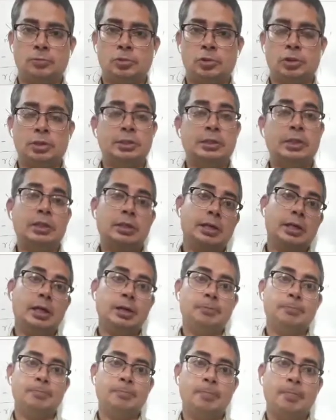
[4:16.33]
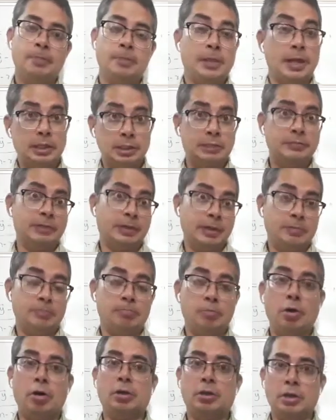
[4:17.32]
So is that clear? That is very
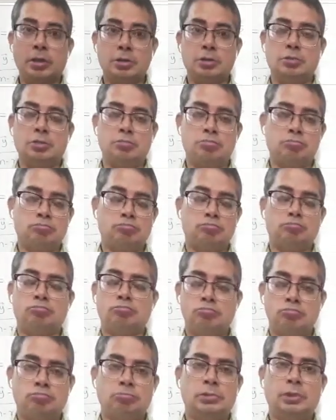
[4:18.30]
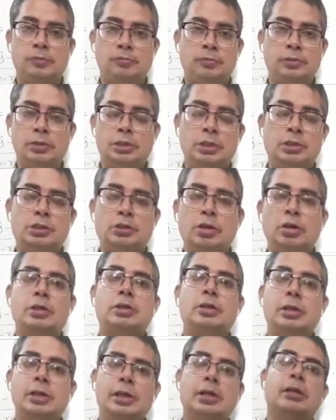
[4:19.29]
important. So if it is
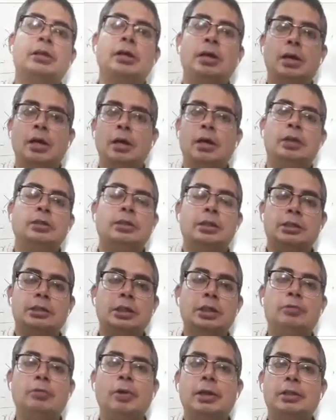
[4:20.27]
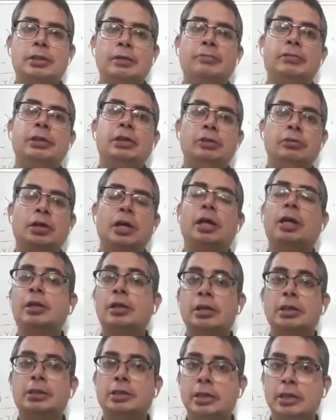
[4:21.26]
not clear, just rewind the video and
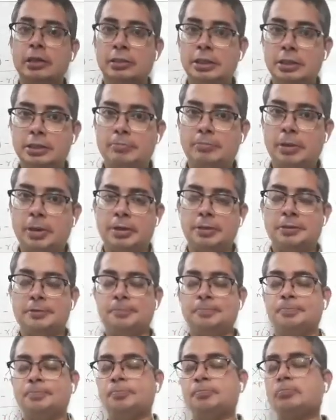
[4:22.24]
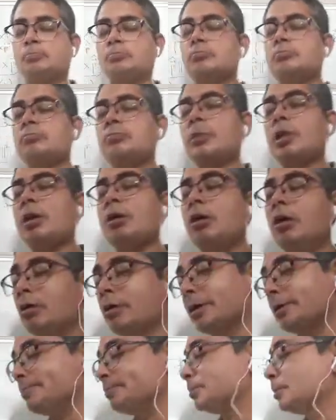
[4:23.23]
understand this part.
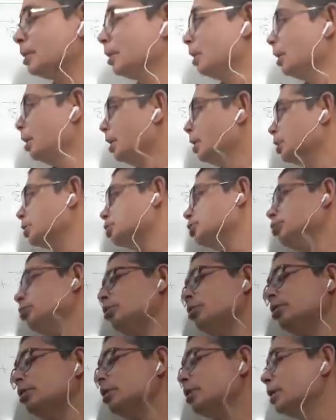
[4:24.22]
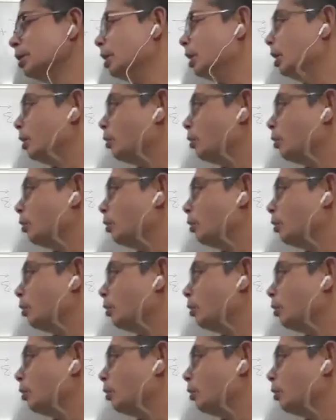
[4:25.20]
Okay, so